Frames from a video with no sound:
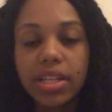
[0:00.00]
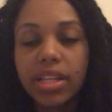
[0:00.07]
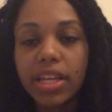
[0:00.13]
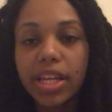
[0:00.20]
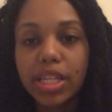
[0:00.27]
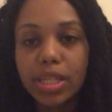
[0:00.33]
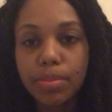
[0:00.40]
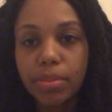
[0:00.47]

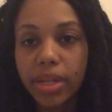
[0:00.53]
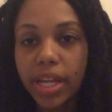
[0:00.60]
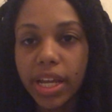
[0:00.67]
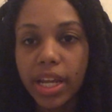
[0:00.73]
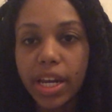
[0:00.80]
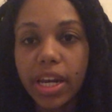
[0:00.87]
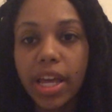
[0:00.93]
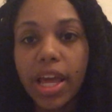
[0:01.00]

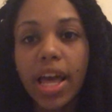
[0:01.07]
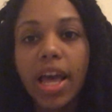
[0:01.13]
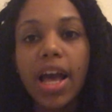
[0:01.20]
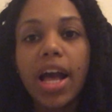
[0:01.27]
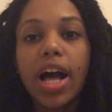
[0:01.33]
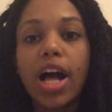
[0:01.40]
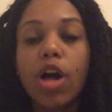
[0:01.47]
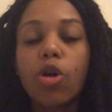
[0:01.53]
explained
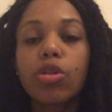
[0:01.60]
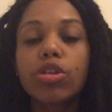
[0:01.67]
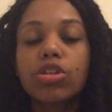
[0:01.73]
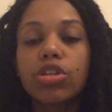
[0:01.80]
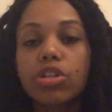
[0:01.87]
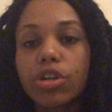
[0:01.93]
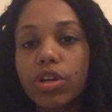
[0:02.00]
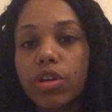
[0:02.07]
how the
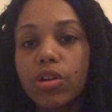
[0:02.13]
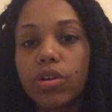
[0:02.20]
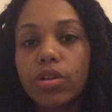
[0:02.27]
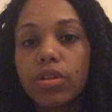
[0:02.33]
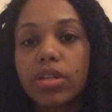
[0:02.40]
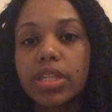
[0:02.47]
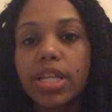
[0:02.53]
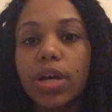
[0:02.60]

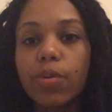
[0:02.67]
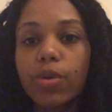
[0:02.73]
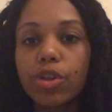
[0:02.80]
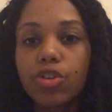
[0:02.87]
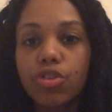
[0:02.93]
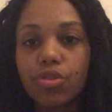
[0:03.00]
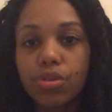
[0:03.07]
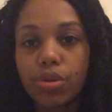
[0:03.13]
circles that we
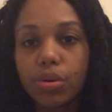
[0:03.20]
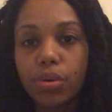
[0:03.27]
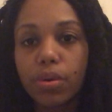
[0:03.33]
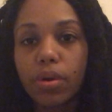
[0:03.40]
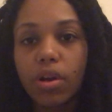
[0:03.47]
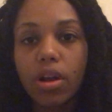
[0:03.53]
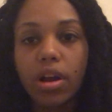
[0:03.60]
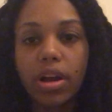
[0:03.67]
drew
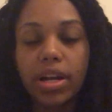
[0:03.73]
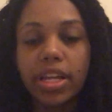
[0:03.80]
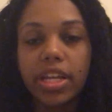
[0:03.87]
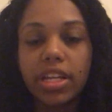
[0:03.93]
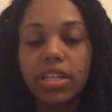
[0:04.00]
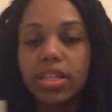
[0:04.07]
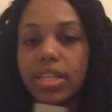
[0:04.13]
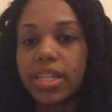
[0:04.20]
on
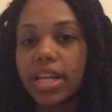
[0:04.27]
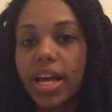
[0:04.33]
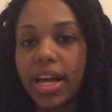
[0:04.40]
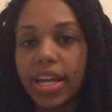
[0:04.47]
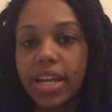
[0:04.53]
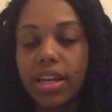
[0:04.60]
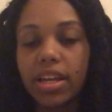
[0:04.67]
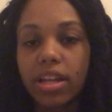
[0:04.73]
each
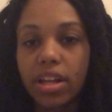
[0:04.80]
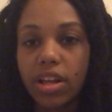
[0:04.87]
side